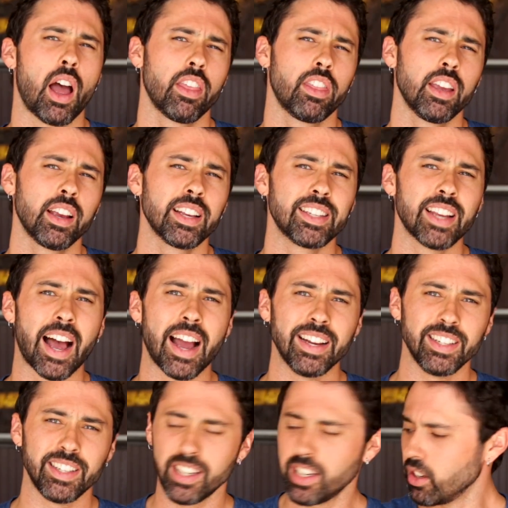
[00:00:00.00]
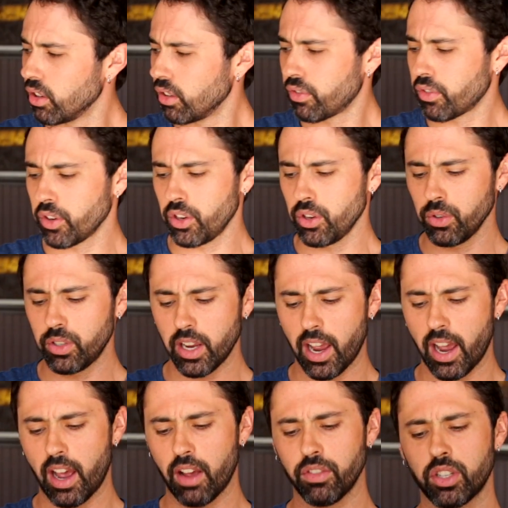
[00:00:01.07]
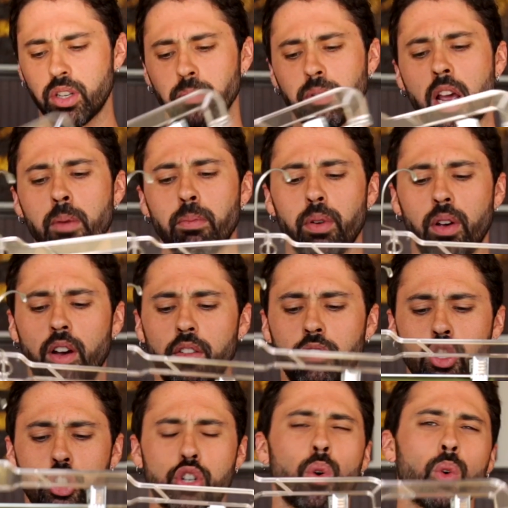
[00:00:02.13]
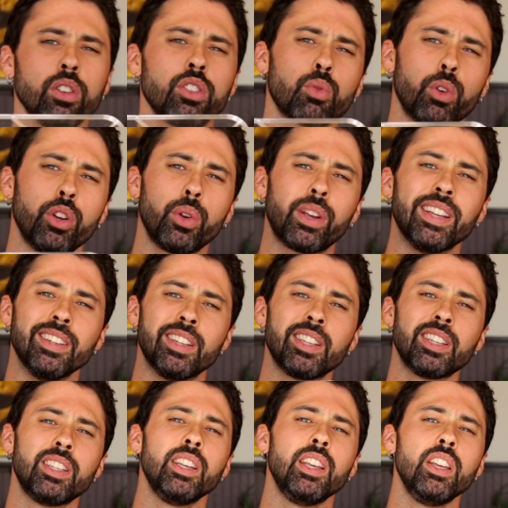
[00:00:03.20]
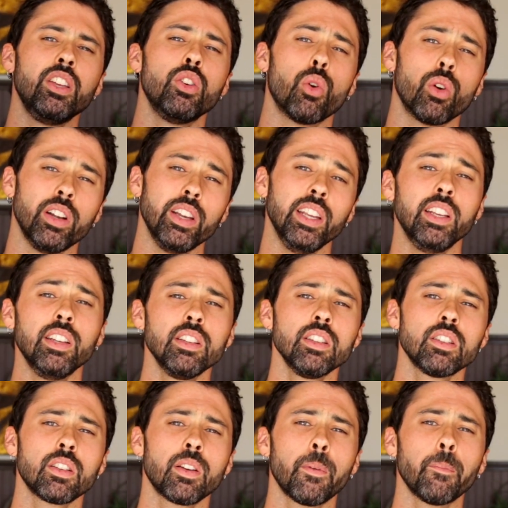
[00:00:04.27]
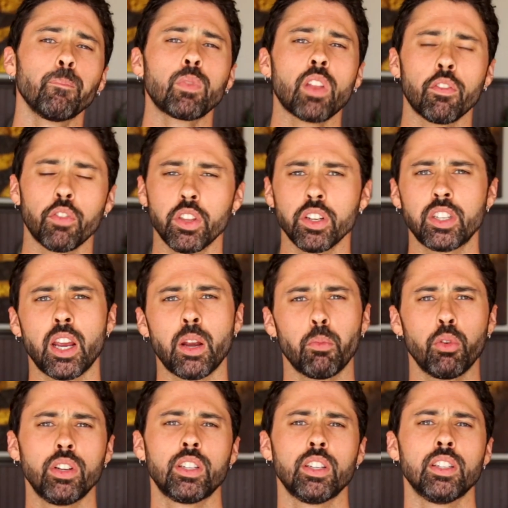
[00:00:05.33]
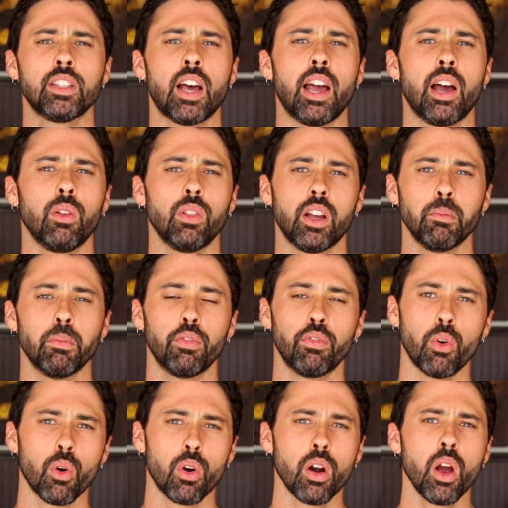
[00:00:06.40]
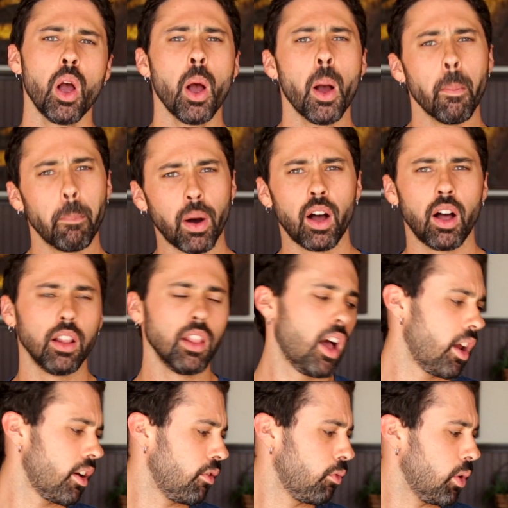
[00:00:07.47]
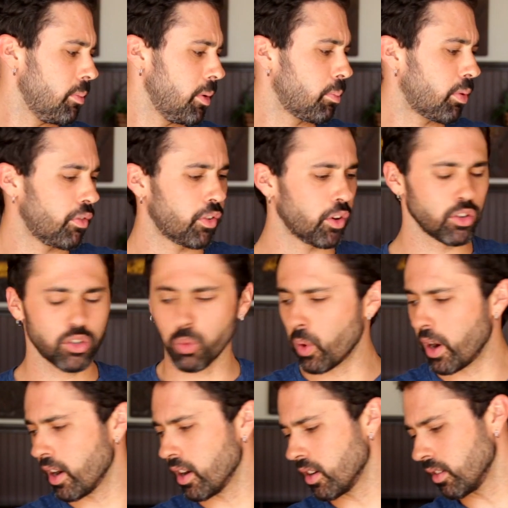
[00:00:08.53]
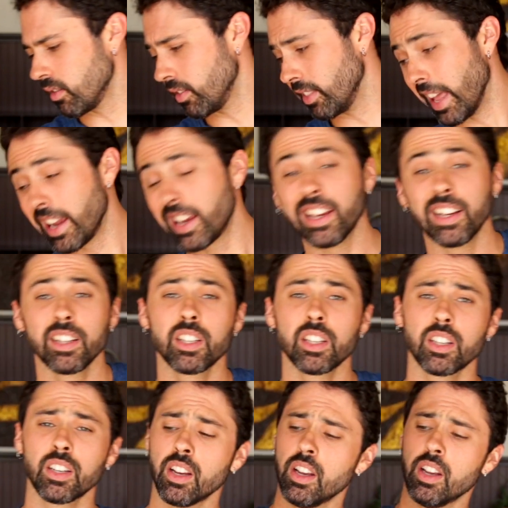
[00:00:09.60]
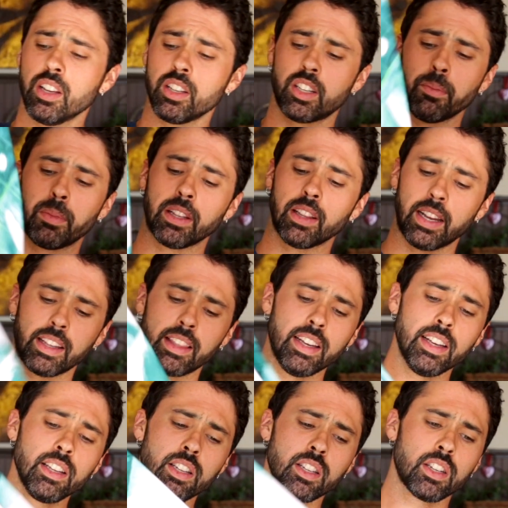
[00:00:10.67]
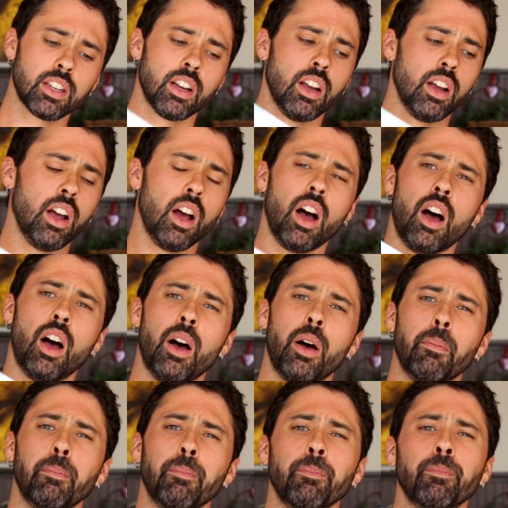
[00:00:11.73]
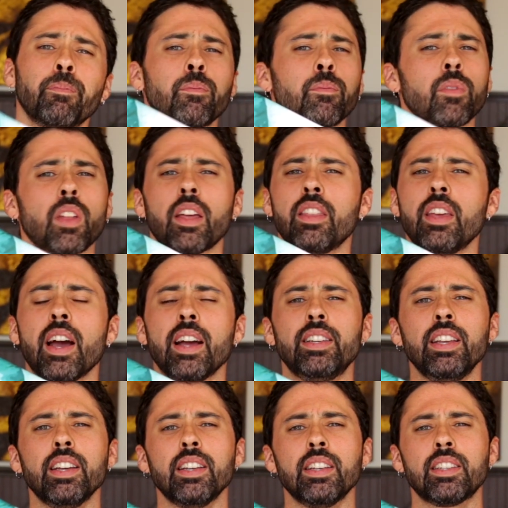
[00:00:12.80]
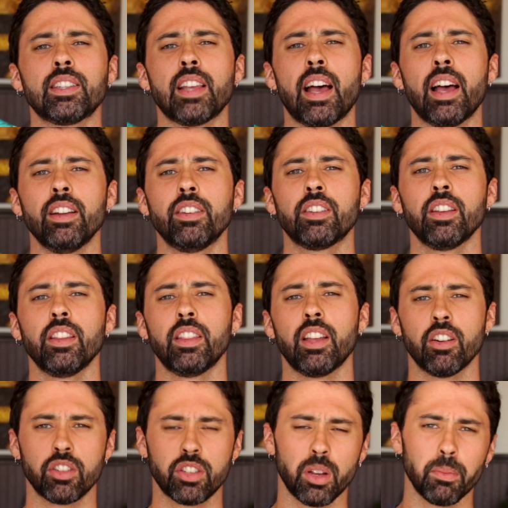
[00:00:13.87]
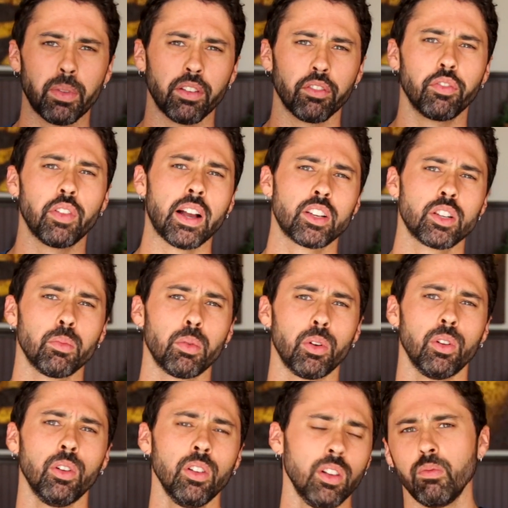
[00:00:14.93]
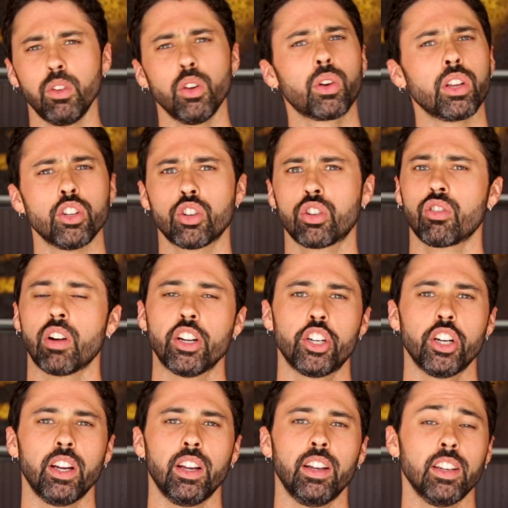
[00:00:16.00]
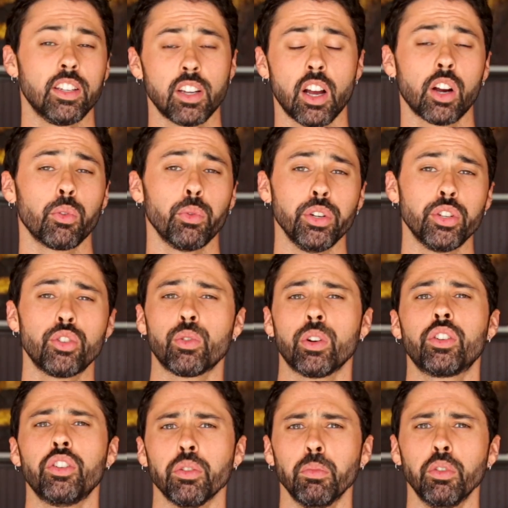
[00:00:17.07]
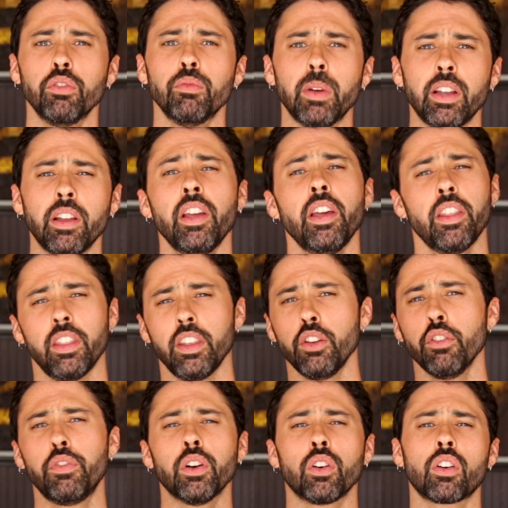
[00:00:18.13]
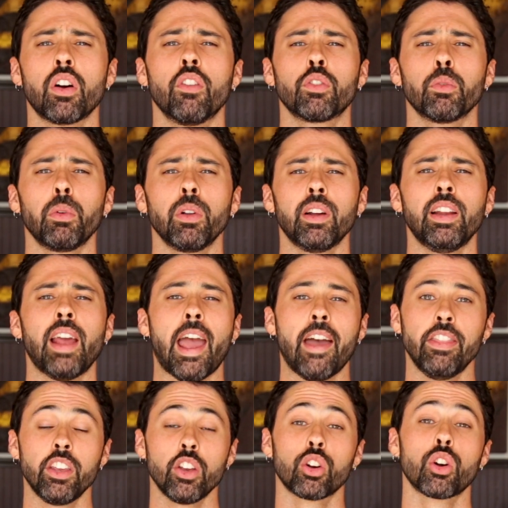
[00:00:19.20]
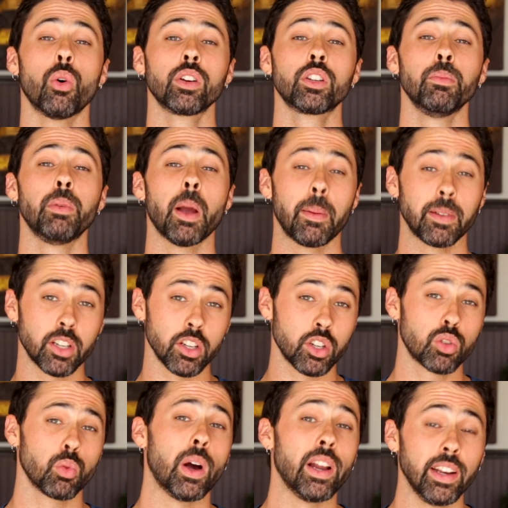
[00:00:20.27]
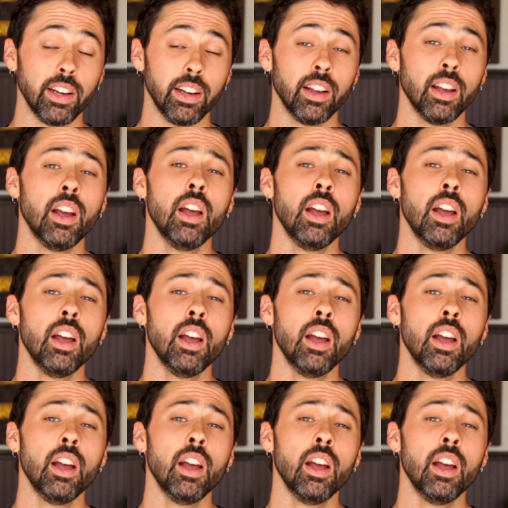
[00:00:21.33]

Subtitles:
I think it's ideal for you to have some type of shorts where you can see your knees for the same reasons I outlined before, but a lot of women prefer to wear leggings, something like this. The idea is that there's something flexible, you can stretch in, it's not gonna restrict your movement, that you feel comfortable in and that you're going to be able to sweat in.